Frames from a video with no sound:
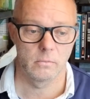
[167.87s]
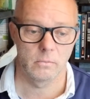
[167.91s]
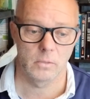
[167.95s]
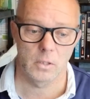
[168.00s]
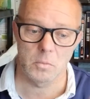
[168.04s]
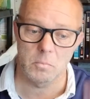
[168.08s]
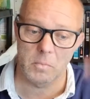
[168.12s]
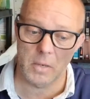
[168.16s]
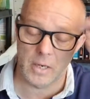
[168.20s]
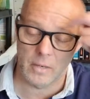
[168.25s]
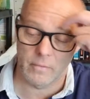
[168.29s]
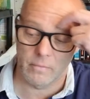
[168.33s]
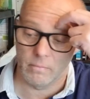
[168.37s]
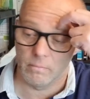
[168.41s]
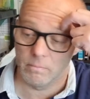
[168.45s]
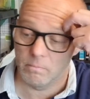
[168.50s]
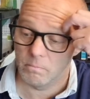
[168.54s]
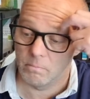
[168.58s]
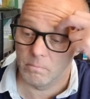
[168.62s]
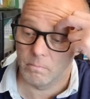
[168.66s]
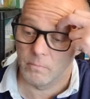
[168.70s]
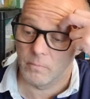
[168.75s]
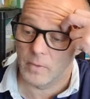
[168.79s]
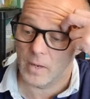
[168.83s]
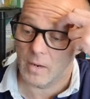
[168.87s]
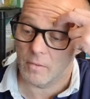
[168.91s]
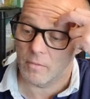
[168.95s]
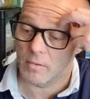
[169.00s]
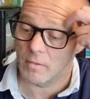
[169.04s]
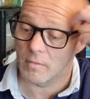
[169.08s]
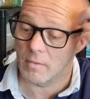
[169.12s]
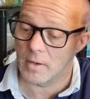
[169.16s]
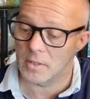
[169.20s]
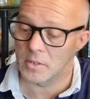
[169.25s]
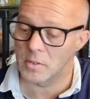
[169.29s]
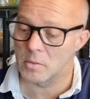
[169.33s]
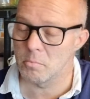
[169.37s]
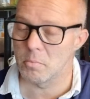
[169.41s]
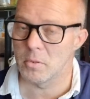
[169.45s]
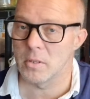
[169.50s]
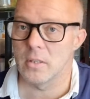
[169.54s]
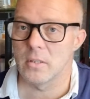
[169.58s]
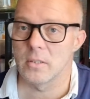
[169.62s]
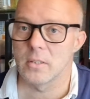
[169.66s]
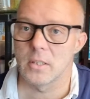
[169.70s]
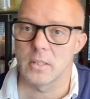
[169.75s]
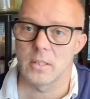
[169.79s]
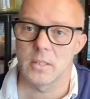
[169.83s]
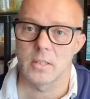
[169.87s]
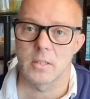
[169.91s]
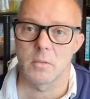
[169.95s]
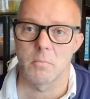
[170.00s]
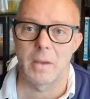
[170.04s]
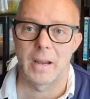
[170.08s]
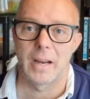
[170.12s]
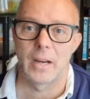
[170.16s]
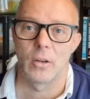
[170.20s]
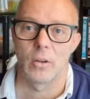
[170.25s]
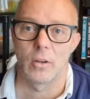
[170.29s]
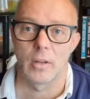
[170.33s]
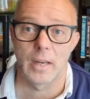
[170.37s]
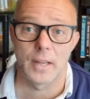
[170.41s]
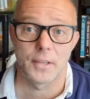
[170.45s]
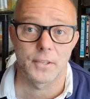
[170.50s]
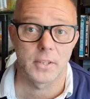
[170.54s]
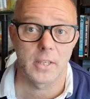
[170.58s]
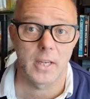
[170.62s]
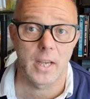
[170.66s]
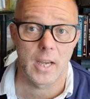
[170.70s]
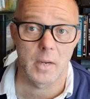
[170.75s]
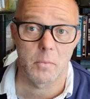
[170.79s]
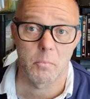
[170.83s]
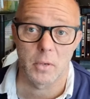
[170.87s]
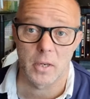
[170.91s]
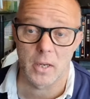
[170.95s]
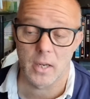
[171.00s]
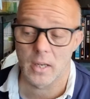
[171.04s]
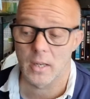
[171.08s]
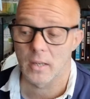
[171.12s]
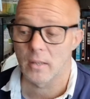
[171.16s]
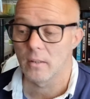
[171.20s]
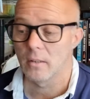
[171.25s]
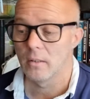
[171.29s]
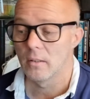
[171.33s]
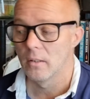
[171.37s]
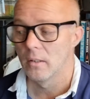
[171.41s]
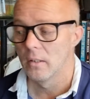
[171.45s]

one of my favorite recipes is the mango lassi IPA.